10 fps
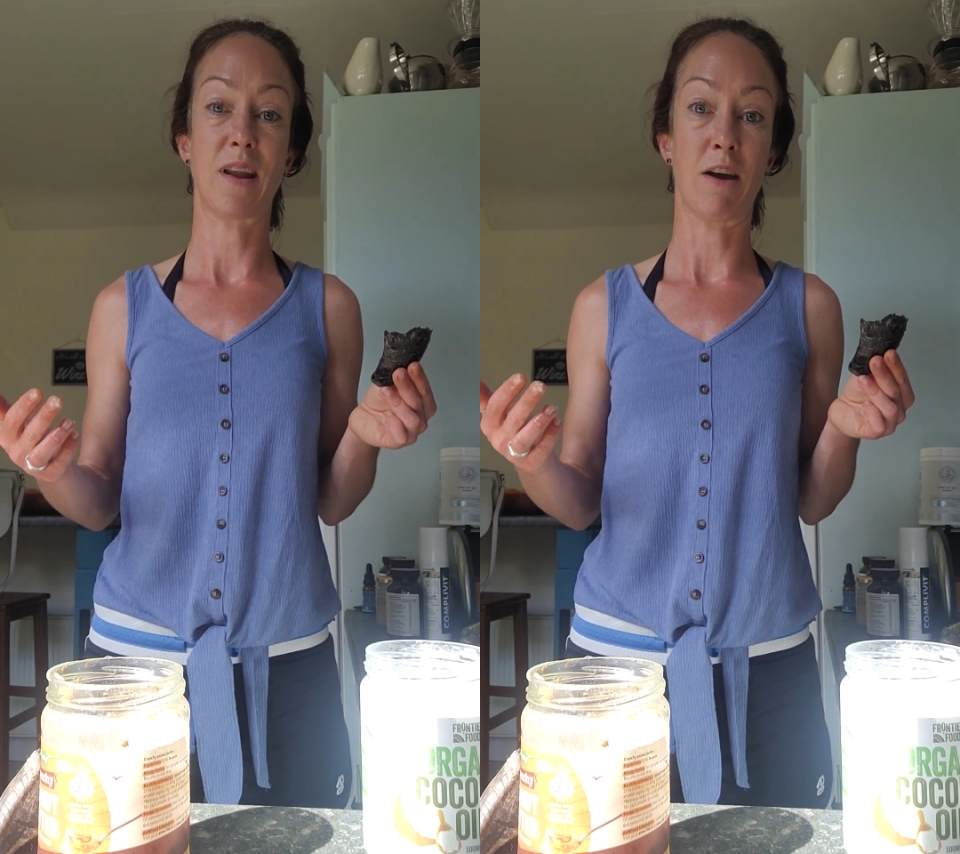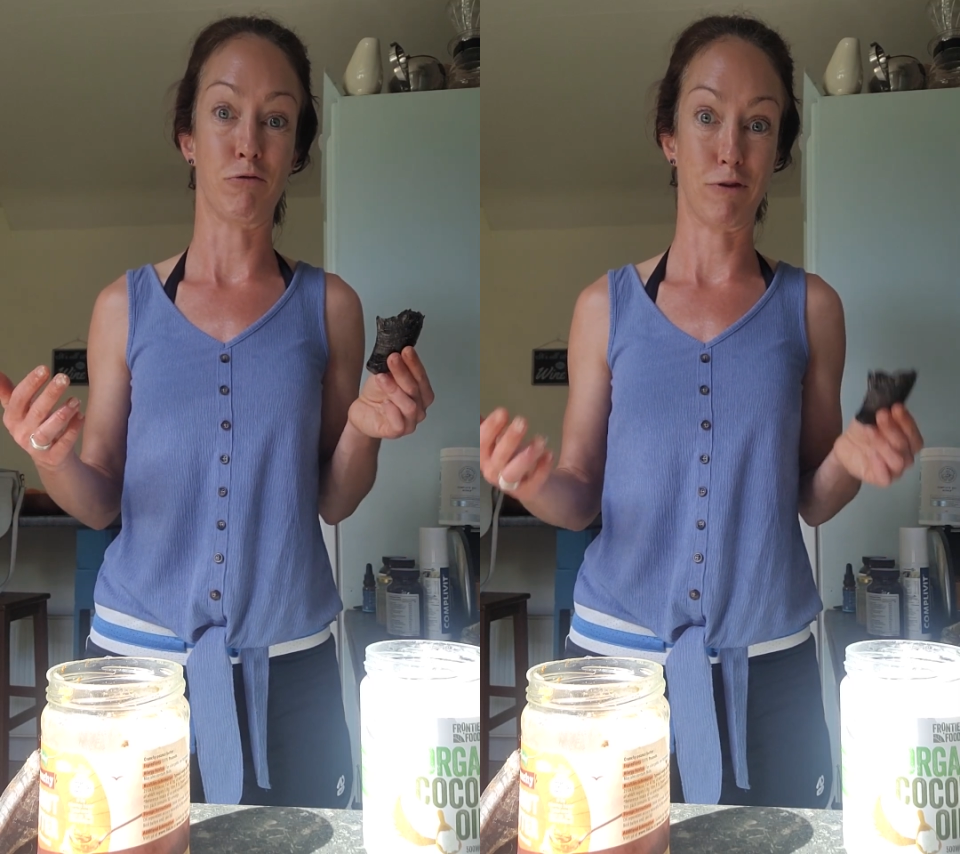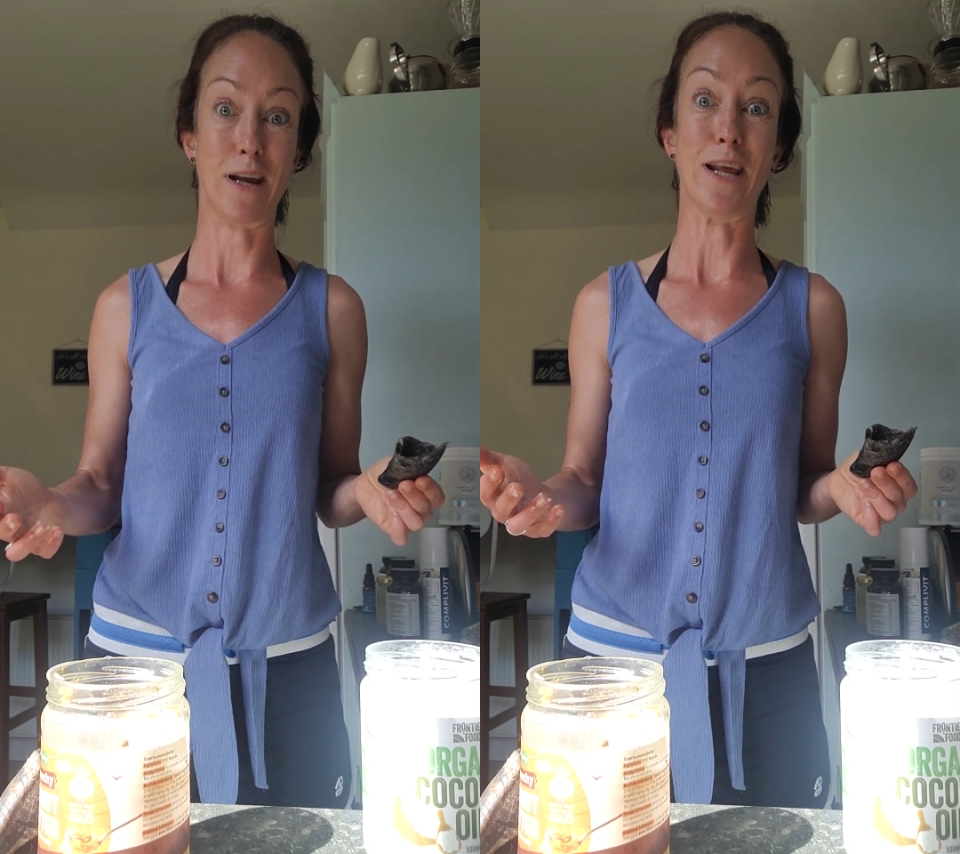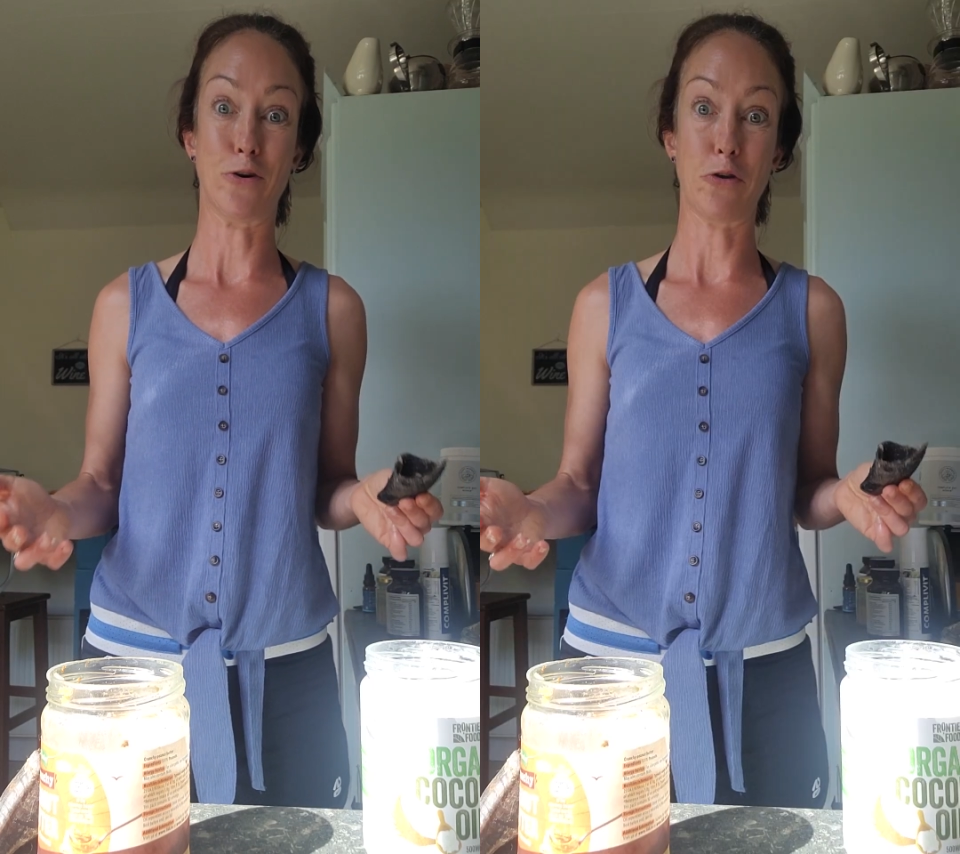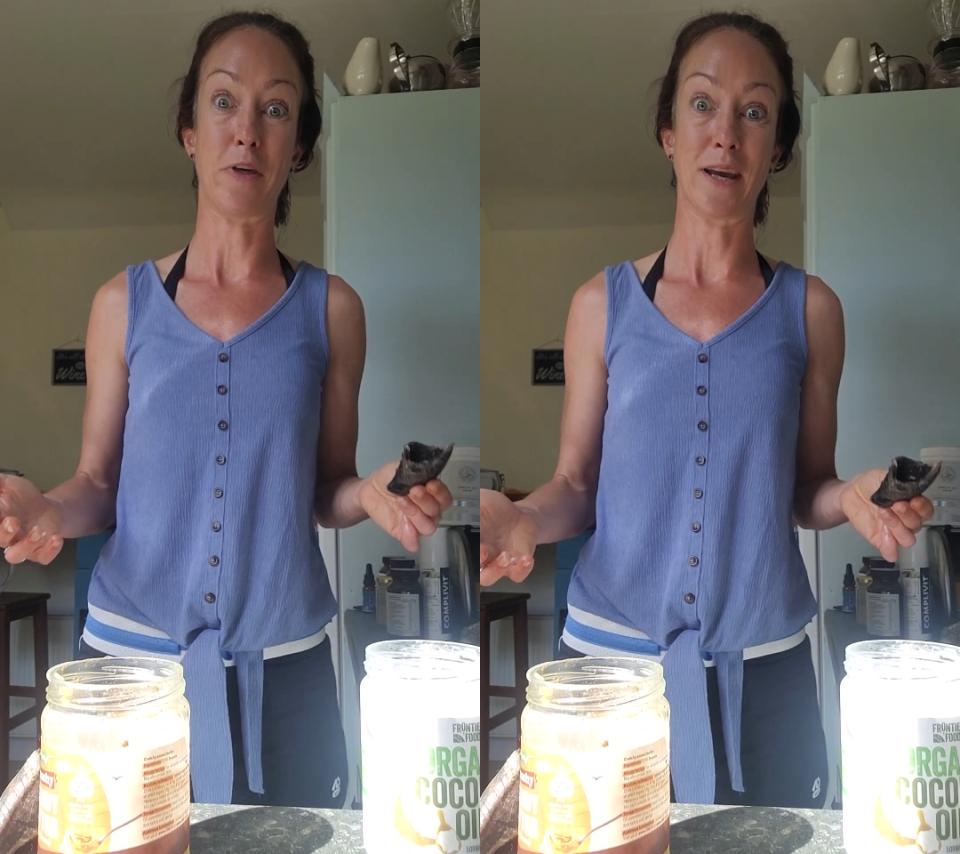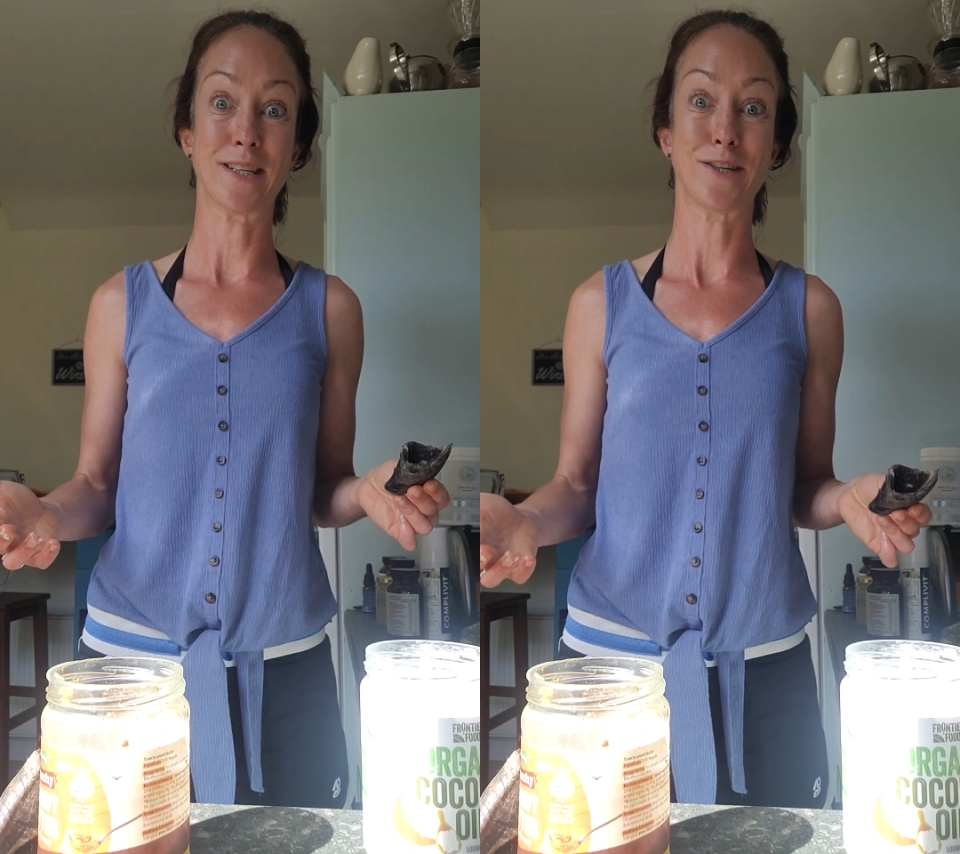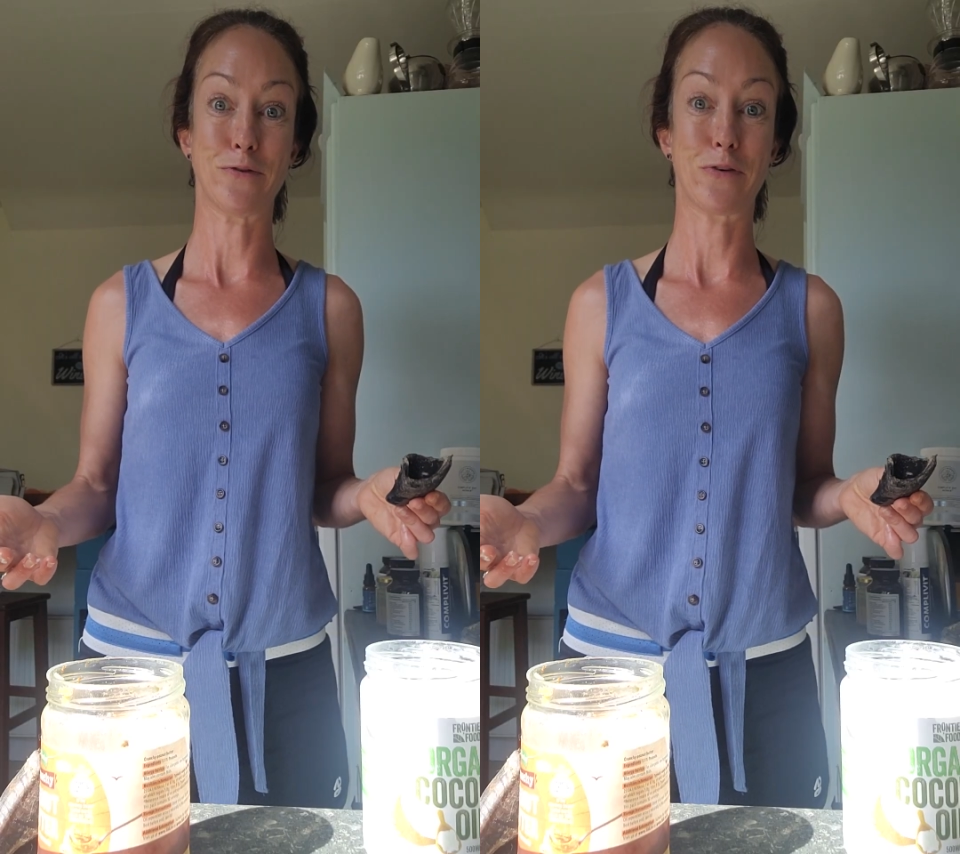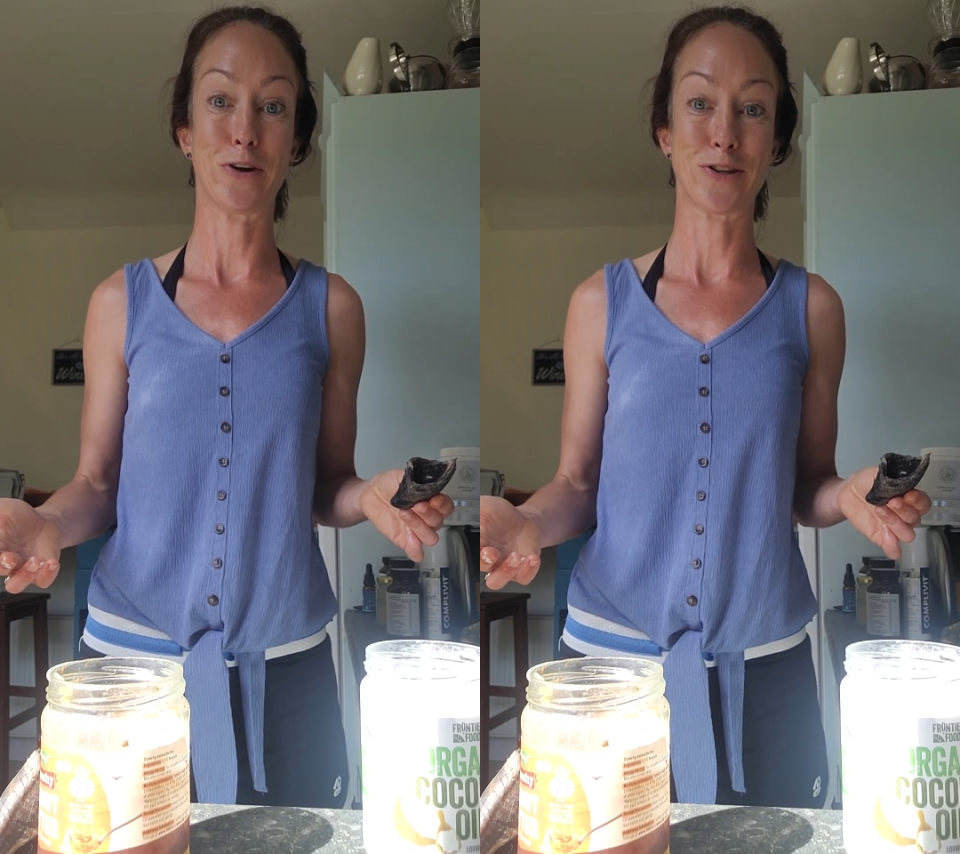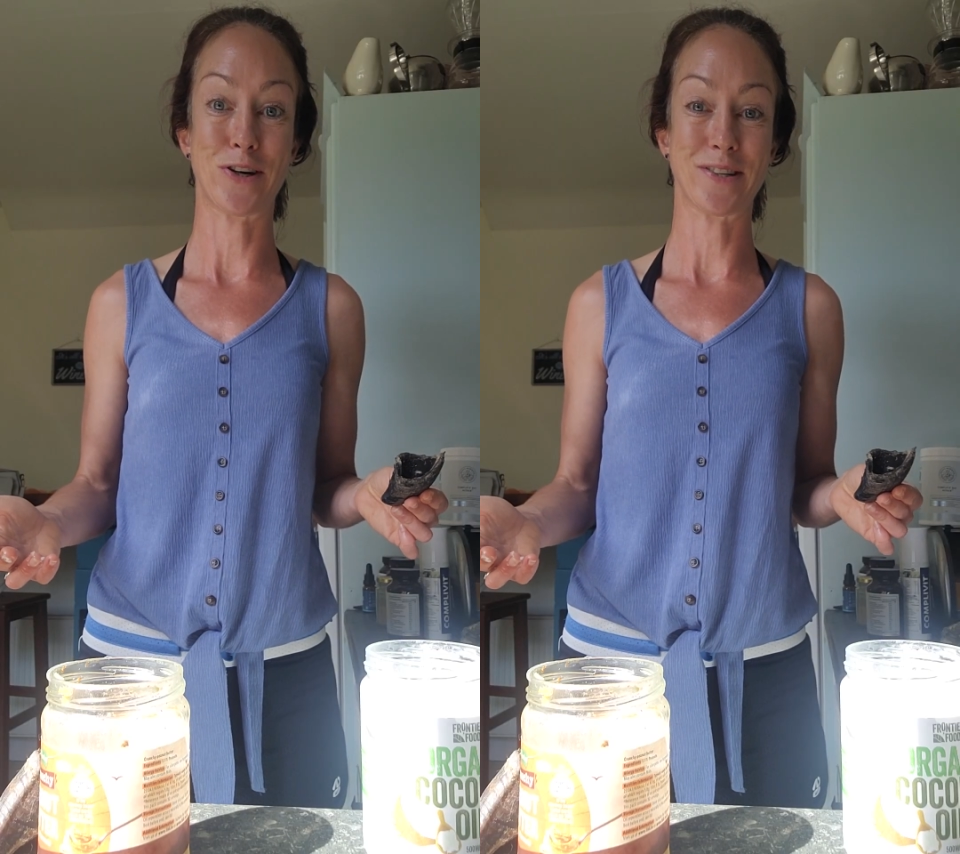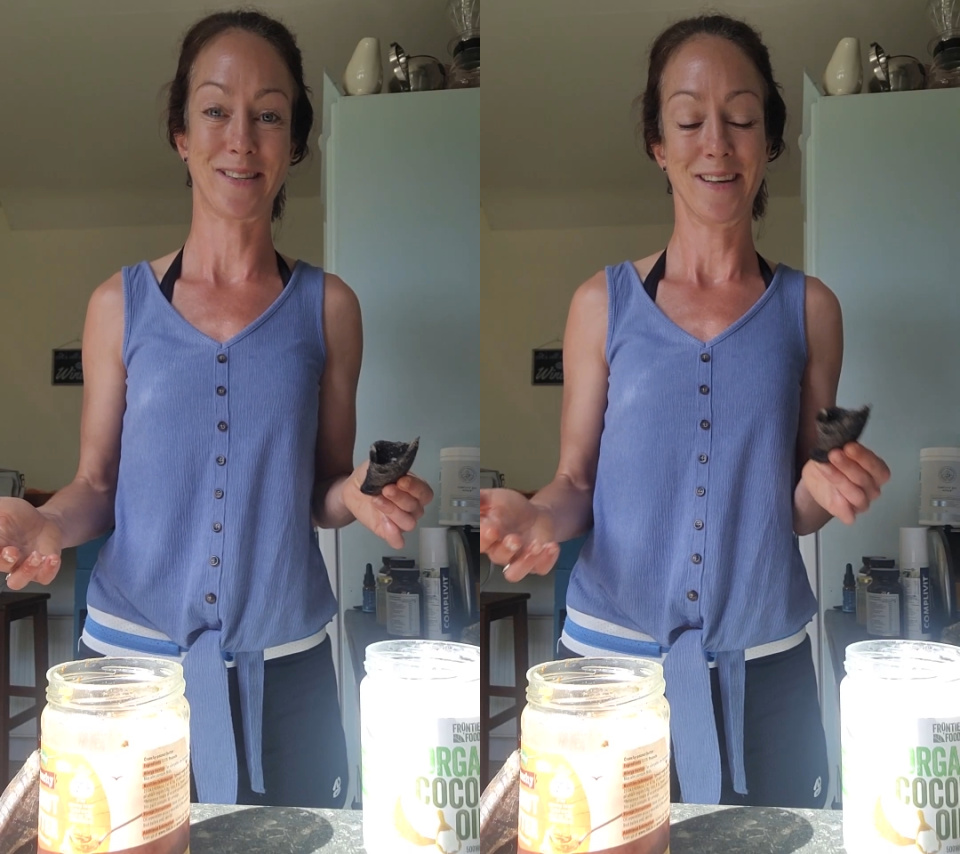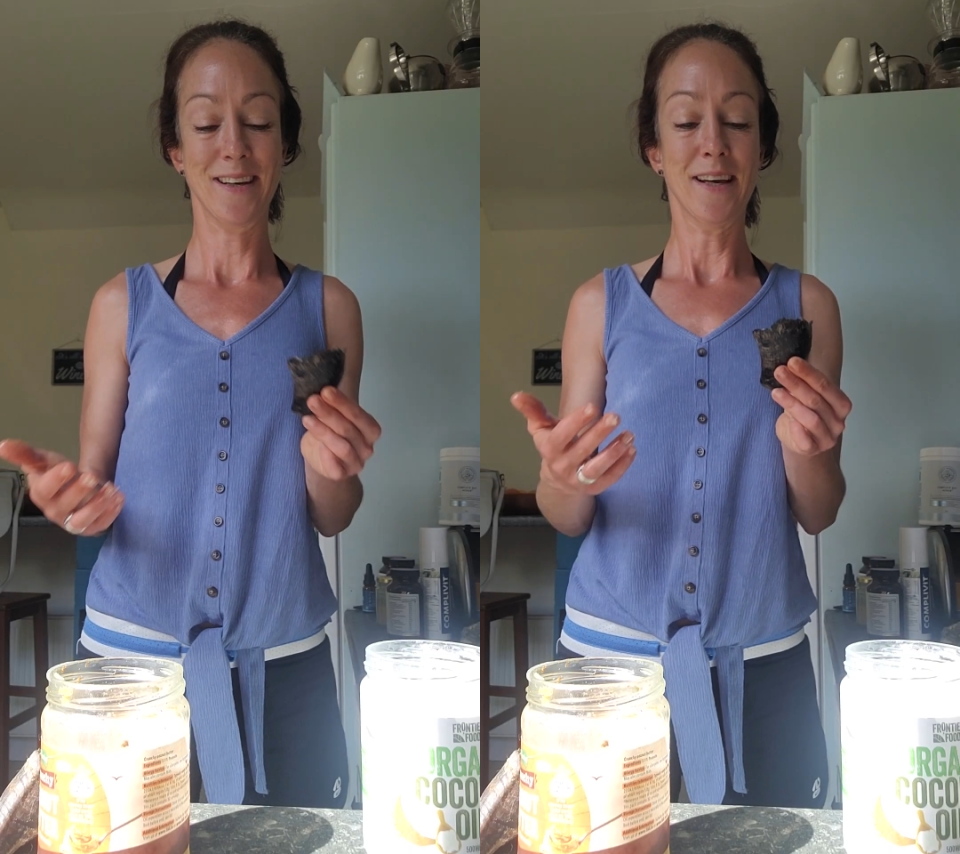a really good thing to do for your dogs.